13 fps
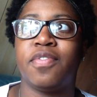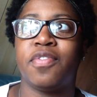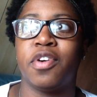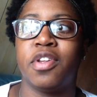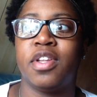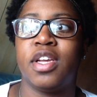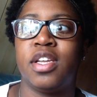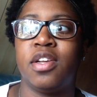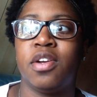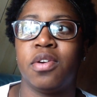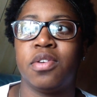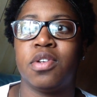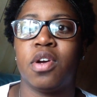for then
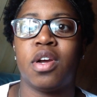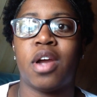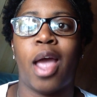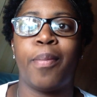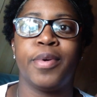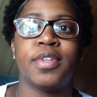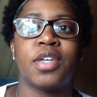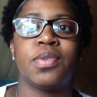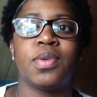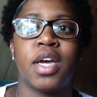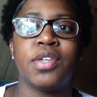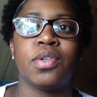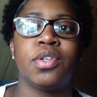you're
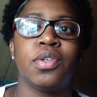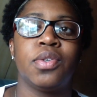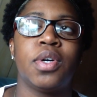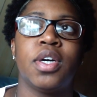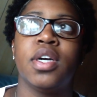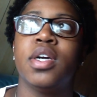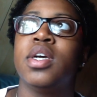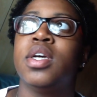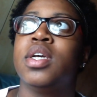hypersexualized or you are,